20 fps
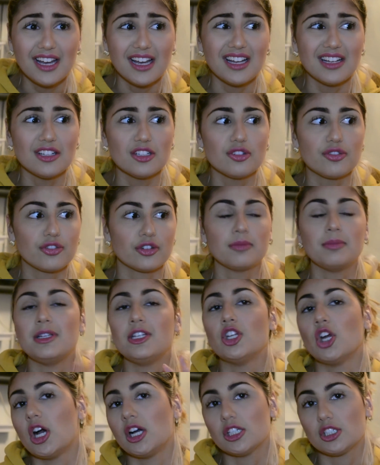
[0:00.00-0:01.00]
for
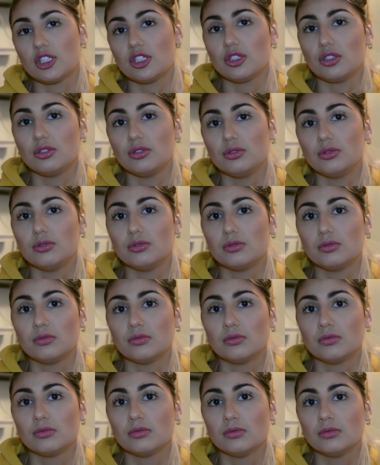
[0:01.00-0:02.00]
me not to
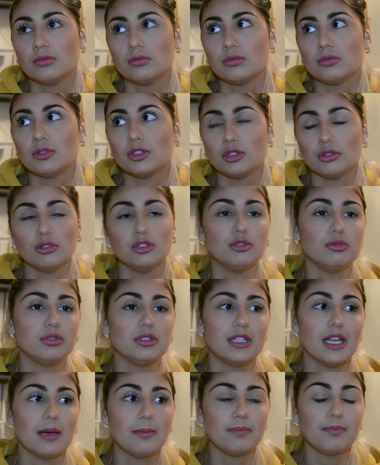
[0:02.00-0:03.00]

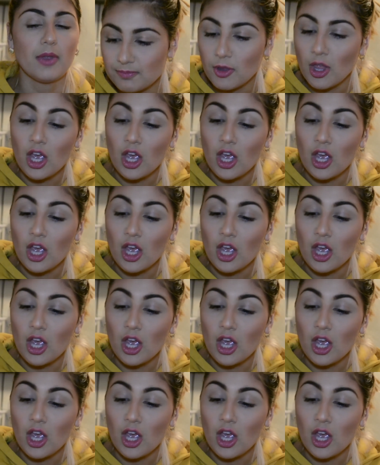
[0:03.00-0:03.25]
use them.